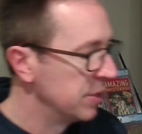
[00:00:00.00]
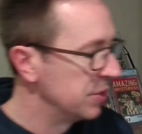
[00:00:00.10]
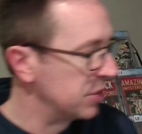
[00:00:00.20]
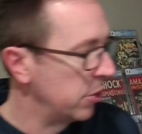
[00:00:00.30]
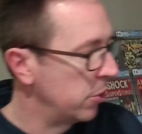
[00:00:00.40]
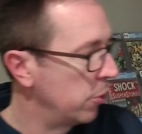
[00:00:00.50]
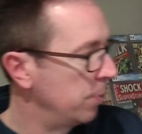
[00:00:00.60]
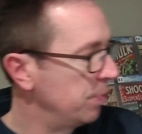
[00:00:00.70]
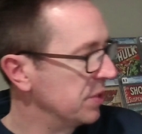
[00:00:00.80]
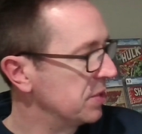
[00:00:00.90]
So
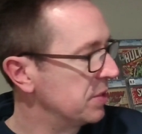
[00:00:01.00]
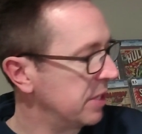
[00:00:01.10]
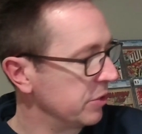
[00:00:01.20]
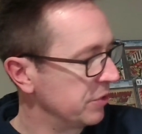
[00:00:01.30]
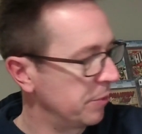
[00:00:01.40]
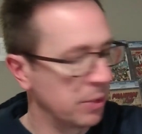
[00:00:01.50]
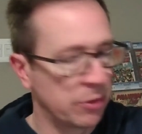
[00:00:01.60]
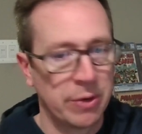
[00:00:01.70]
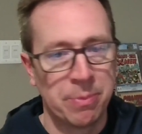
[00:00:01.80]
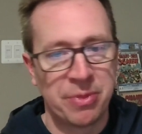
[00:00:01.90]
this is Tales from the
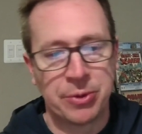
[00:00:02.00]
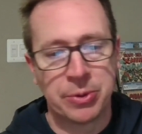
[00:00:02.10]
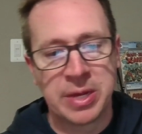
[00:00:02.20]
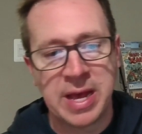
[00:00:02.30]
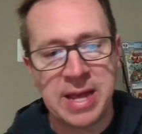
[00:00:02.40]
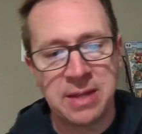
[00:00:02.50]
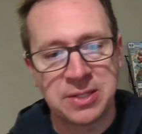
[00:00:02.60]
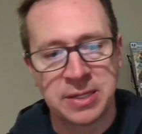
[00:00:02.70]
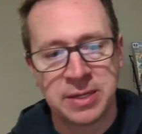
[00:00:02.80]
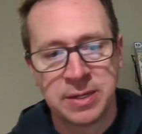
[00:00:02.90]
Crypt
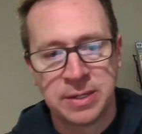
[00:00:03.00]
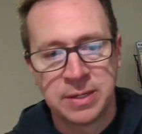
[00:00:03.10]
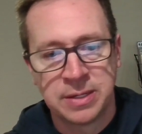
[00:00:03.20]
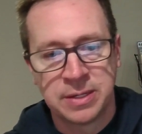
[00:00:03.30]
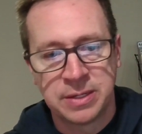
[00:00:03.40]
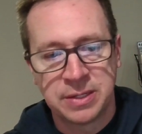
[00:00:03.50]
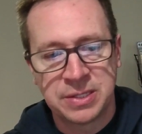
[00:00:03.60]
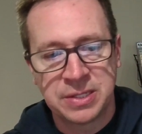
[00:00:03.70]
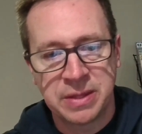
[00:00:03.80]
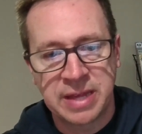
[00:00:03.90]
38. You
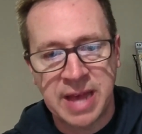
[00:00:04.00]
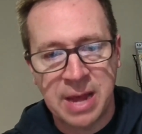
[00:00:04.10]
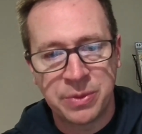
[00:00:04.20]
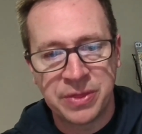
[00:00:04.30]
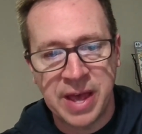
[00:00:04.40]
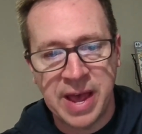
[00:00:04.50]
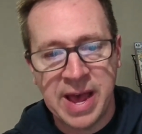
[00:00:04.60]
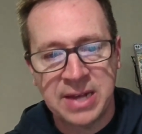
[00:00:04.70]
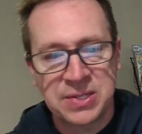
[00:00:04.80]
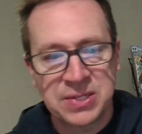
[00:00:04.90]
see the guy with the
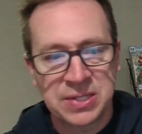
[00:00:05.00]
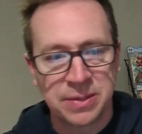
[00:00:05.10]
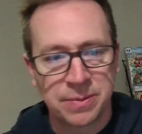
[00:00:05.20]
axe